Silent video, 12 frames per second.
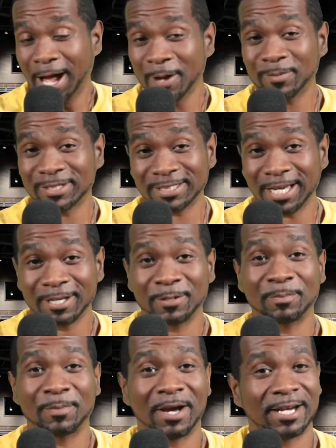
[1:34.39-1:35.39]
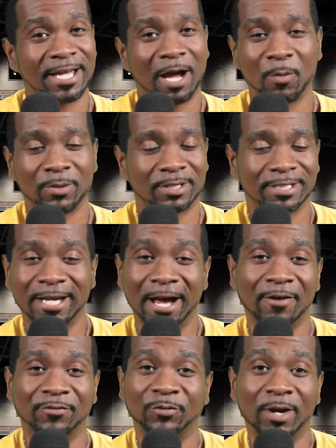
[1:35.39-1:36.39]
I'm excited about it. I want to
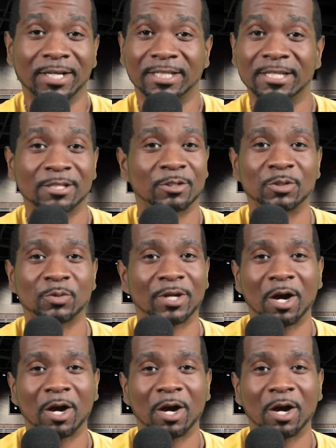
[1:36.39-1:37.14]
dive right into it.